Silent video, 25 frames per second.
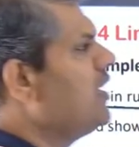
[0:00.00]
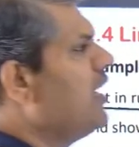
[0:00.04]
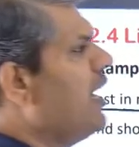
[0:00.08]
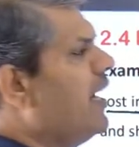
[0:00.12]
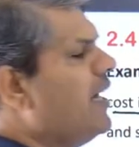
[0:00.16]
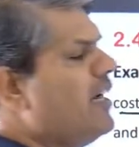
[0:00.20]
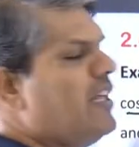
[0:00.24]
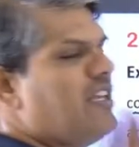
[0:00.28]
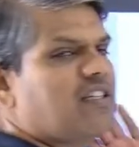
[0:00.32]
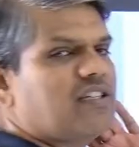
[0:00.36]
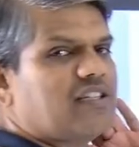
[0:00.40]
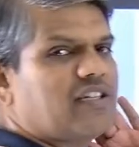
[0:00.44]

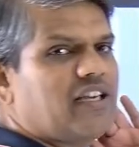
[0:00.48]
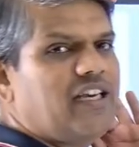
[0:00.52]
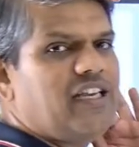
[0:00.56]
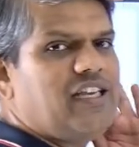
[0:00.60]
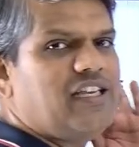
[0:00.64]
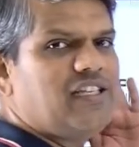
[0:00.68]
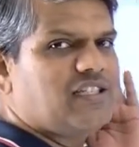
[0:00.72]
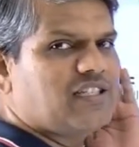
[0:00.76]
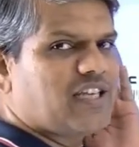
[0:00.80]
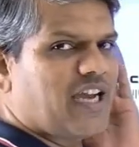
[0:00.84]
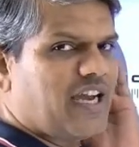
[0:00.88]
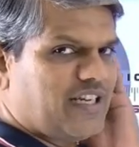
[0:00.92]
additionally
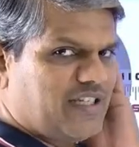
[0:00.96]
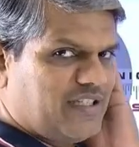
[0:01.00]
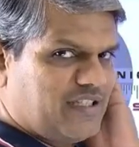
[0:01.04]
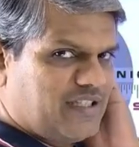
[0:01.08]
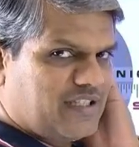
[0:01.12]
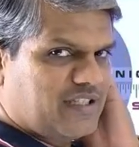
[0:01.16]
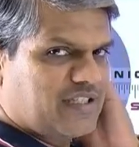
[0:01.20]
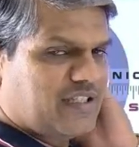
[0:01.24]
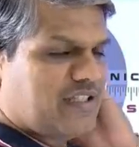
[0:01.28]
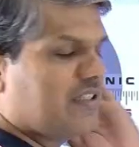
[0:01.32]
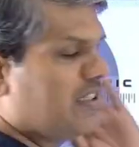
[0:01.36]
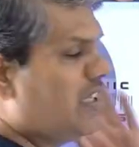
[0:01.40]
charged.
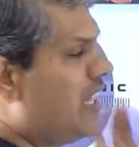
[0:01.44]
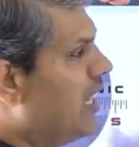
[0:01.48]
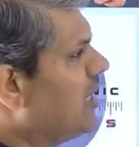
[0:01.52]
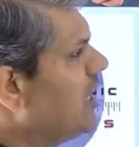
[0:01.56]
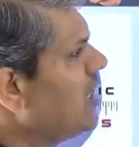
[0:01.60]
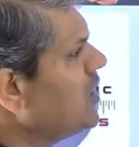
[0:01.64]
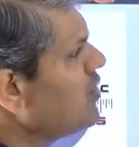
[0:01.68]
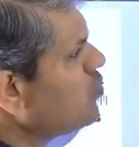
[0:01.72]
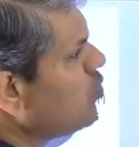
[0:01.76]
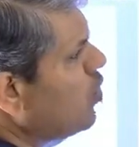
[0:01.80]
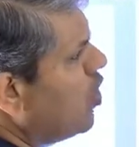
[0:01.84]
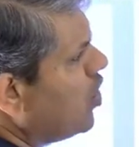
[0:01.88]
That
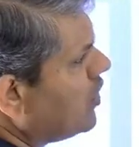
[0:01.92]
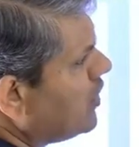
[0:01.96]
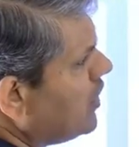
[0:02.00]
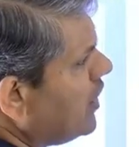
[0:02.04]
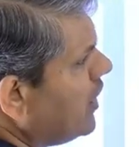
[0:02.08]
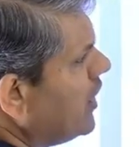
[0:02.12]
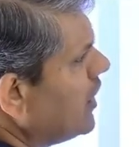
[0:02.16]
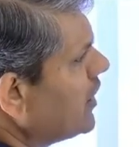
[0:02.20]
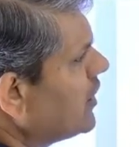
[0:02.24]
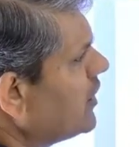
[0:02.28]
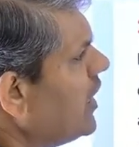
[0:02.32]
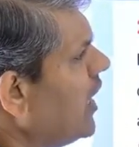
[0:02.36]
is what
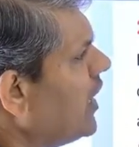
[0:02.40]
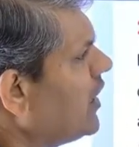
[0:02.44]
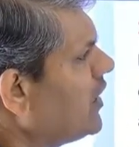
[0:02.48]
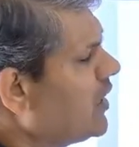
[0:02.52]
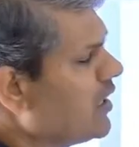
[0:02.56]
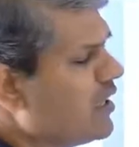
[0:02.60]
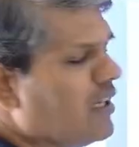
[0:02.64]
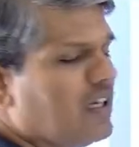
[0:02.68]
that